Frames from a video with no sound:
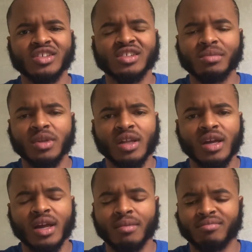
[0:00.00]
or something
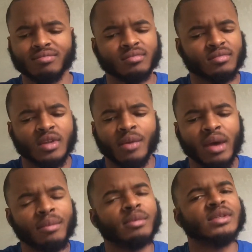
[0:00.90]
like that. I
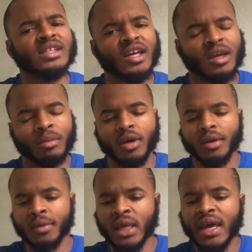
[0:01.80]
might be mistaken, but